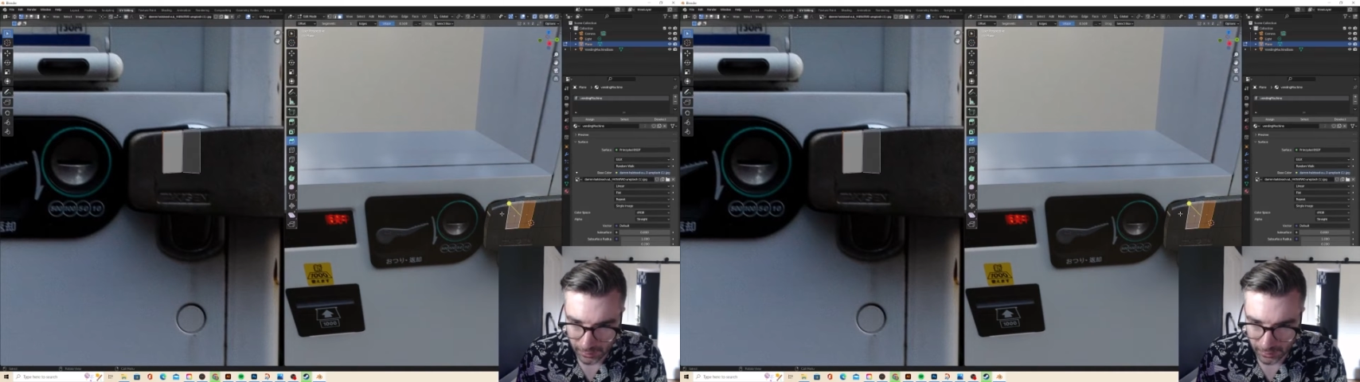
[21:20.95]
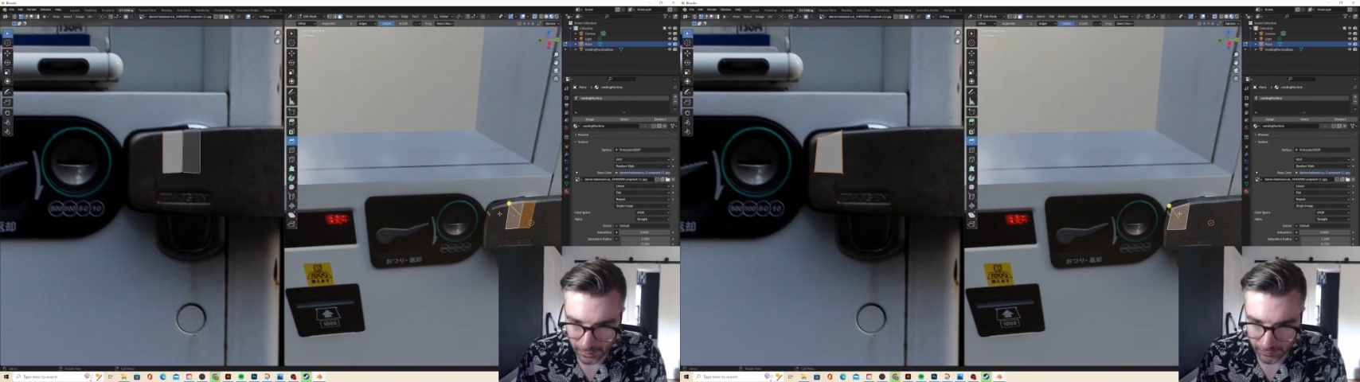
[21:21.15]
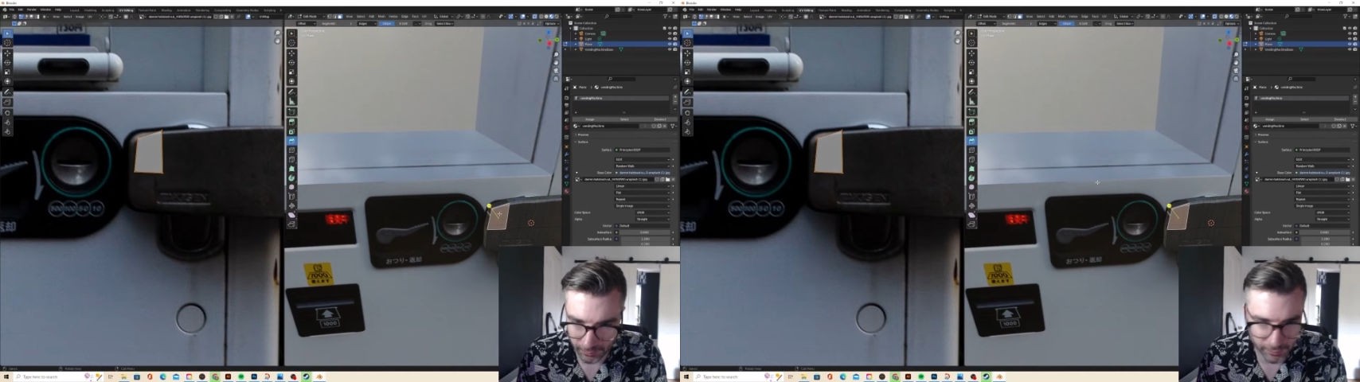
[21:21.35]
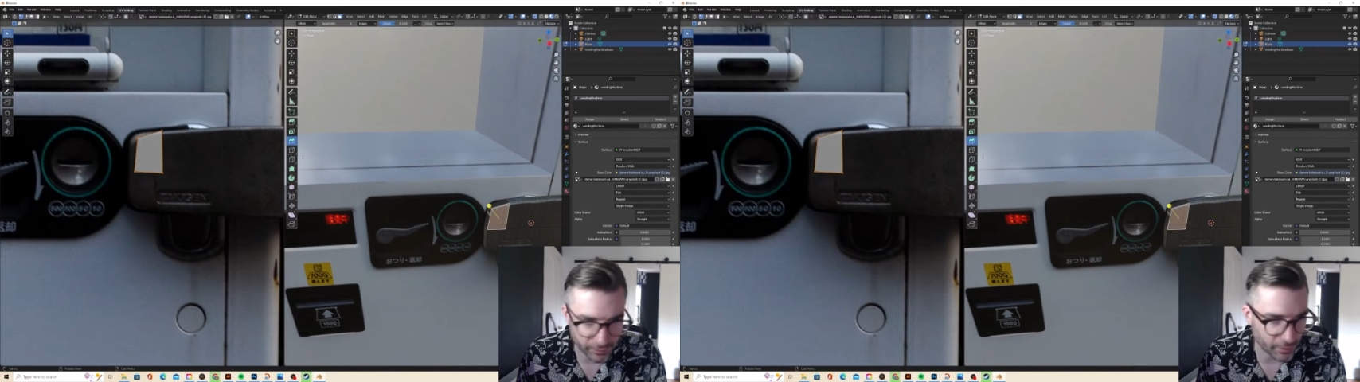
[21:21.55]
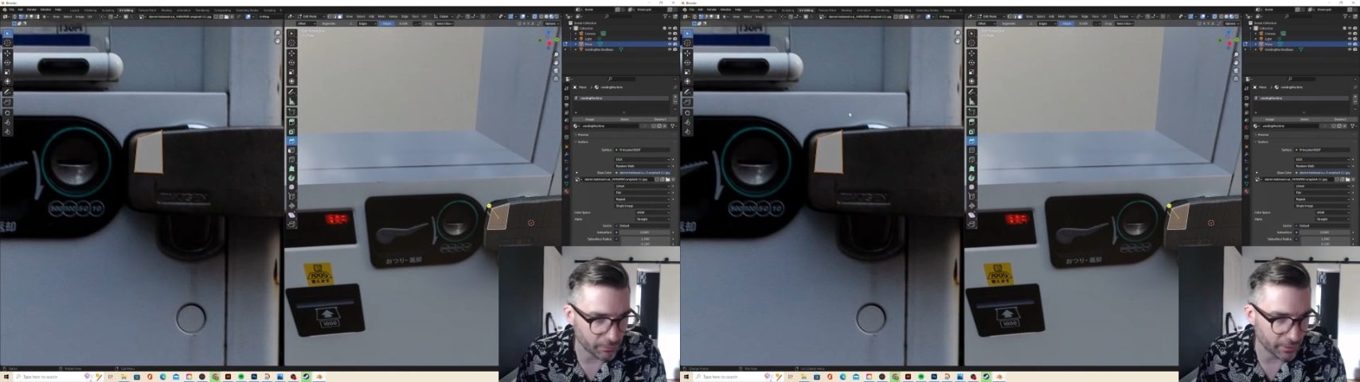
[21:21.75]
And it's going to be the
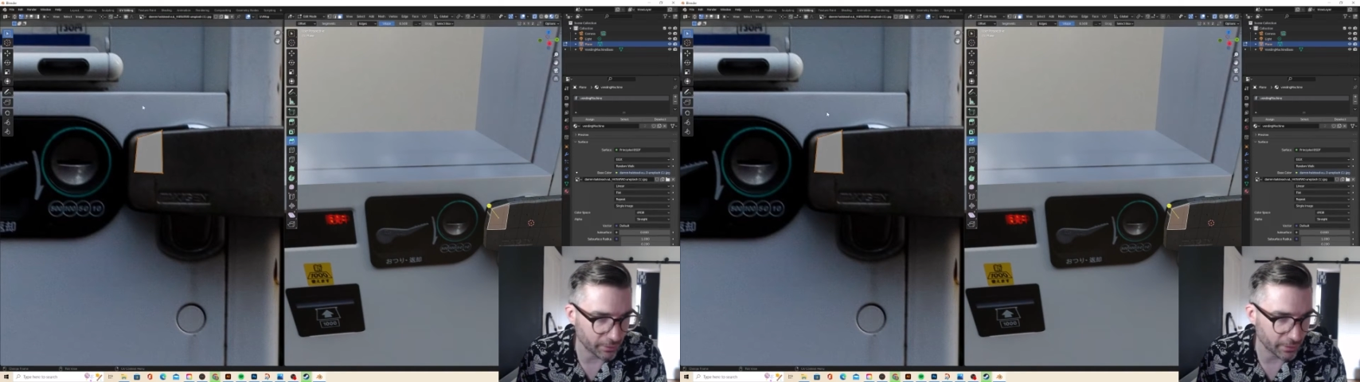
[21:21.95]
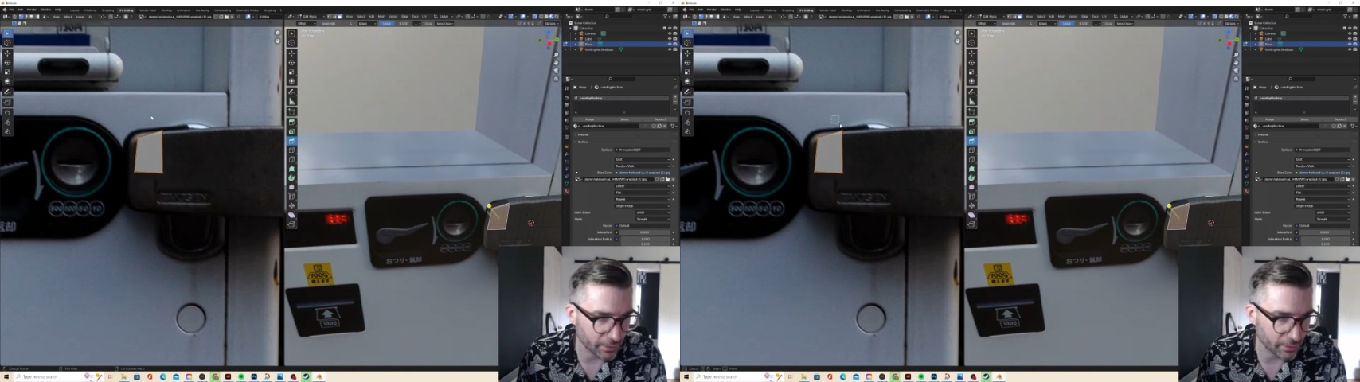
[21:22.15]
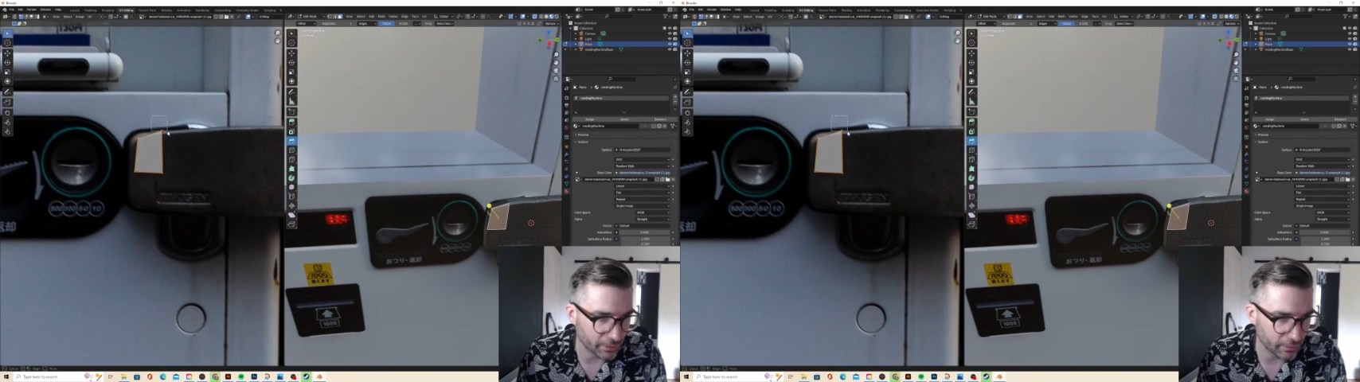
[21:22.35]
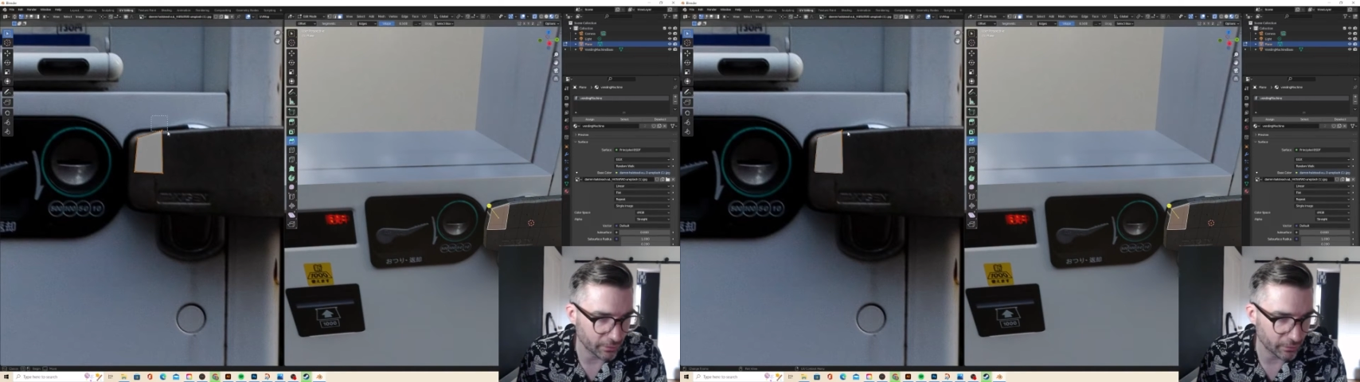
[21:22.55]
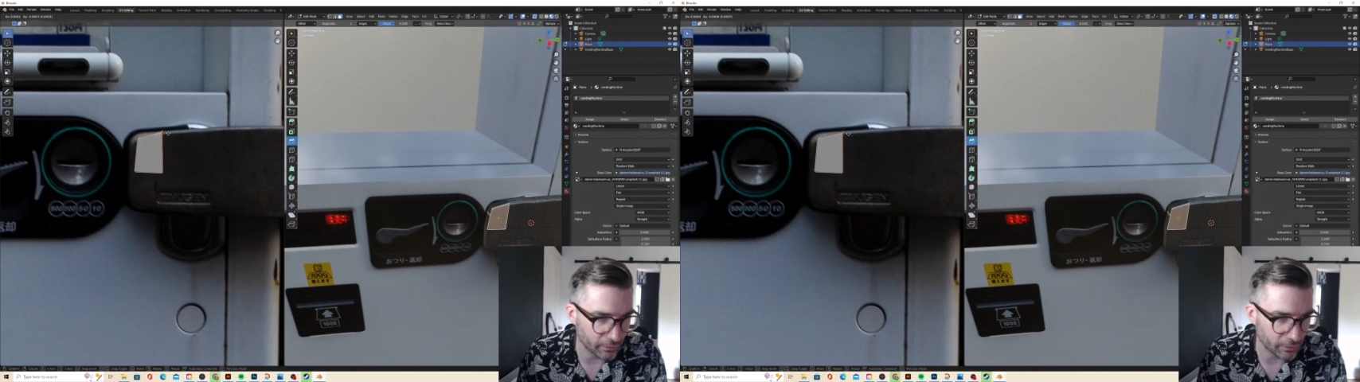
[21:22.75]
same deal here.
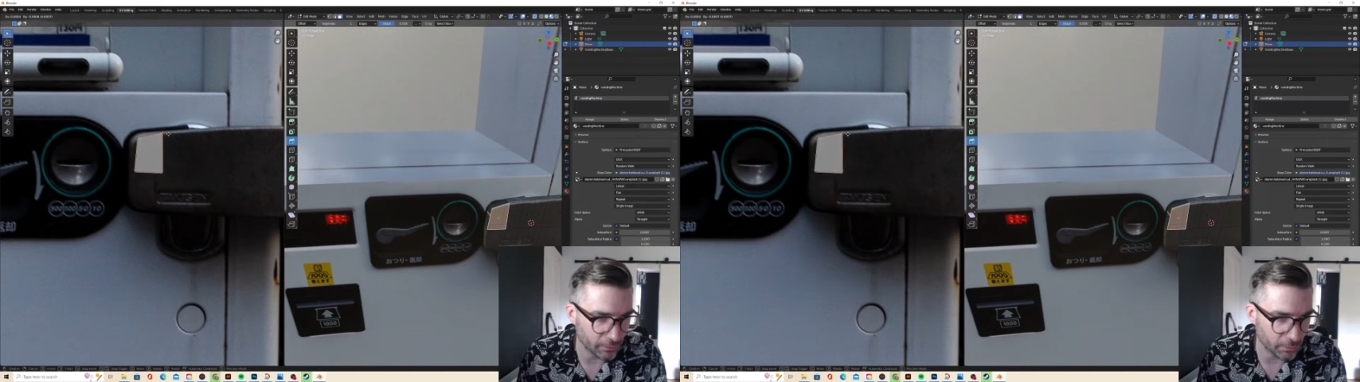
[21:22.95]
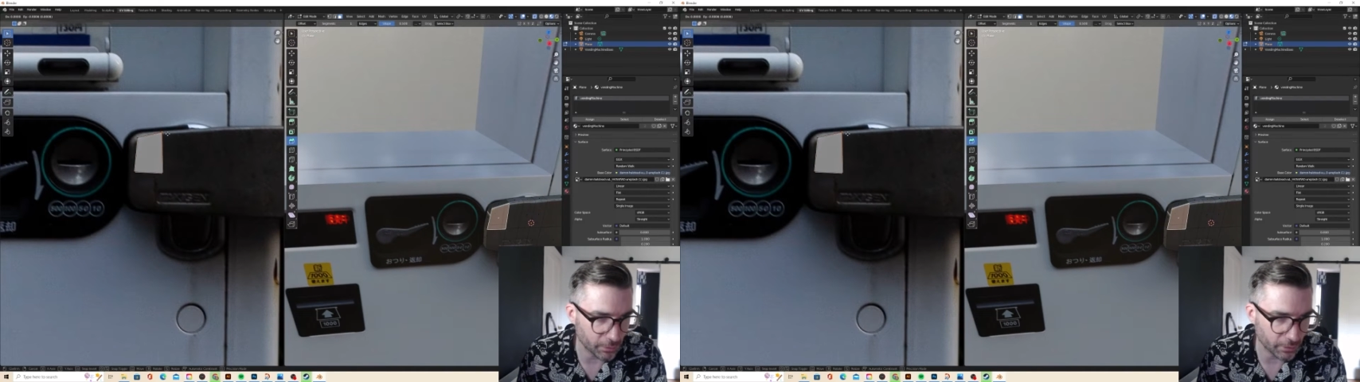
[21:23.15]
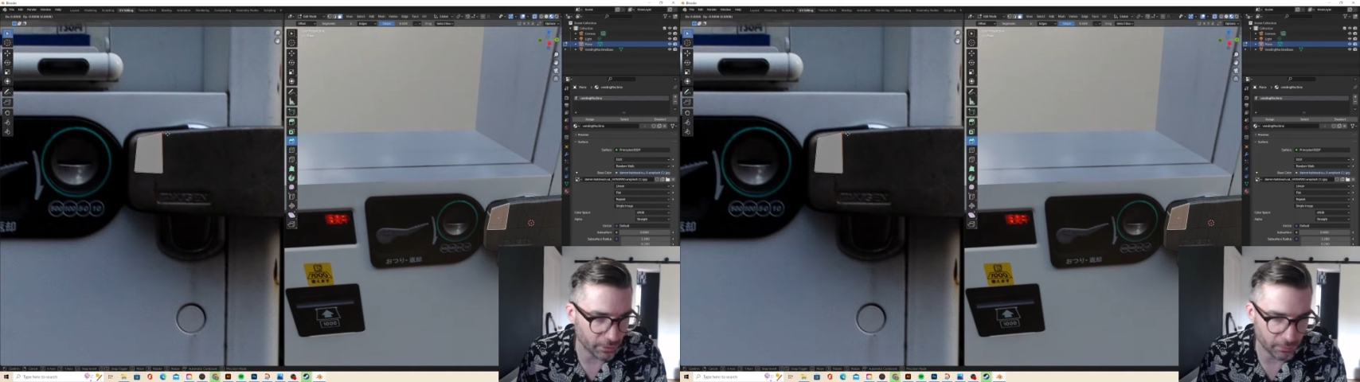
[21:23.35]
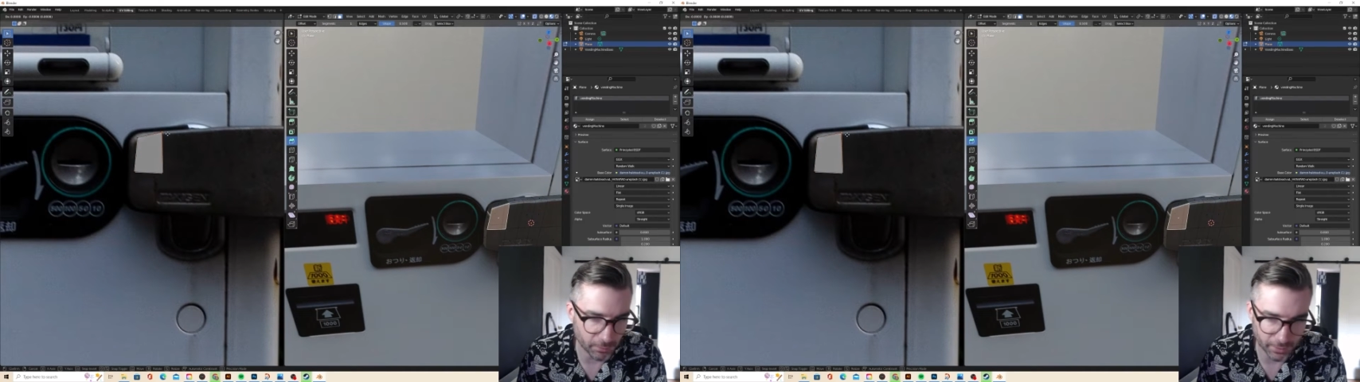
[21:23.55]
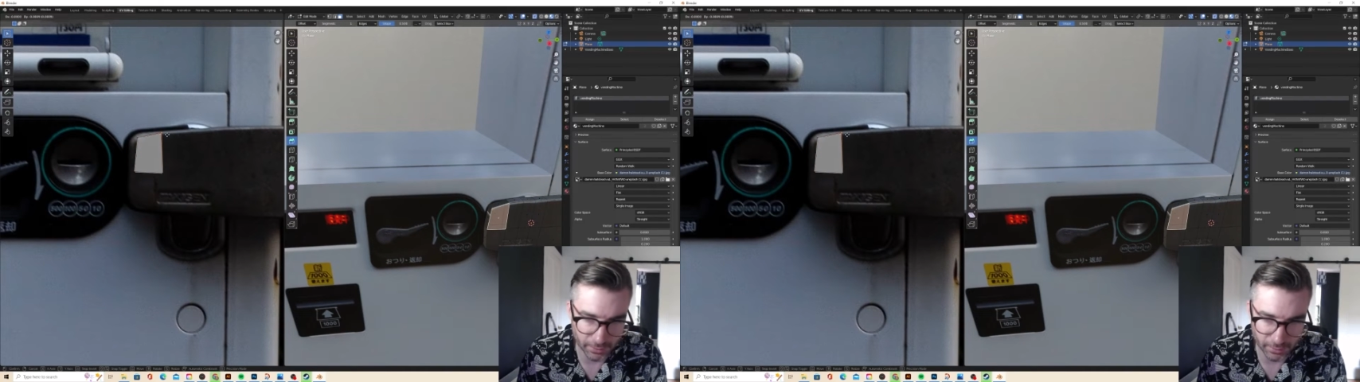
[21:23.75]
So just bring these
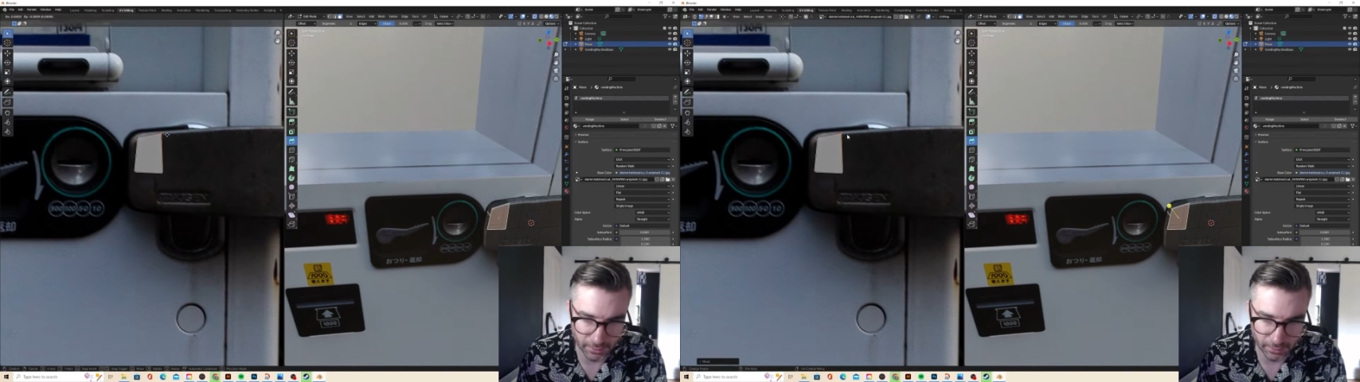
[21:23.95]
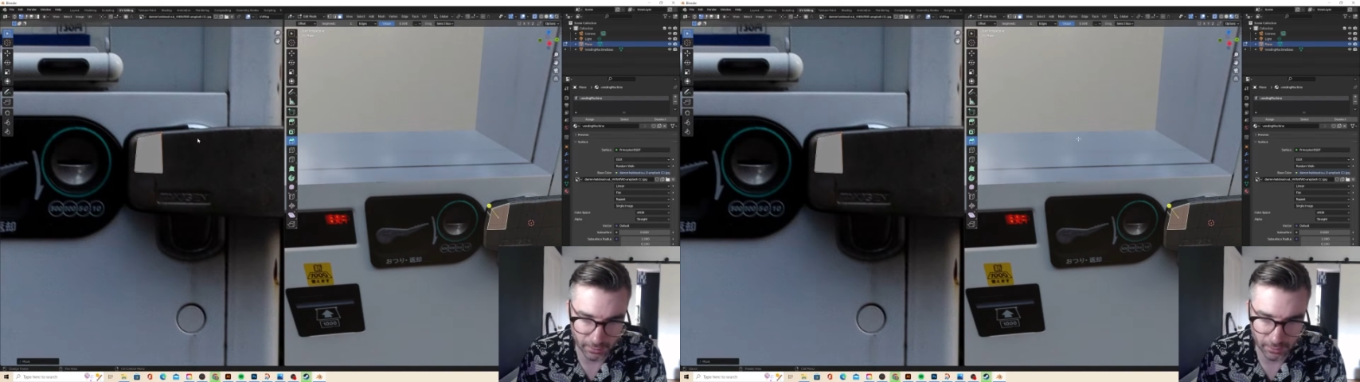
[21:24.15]
back in.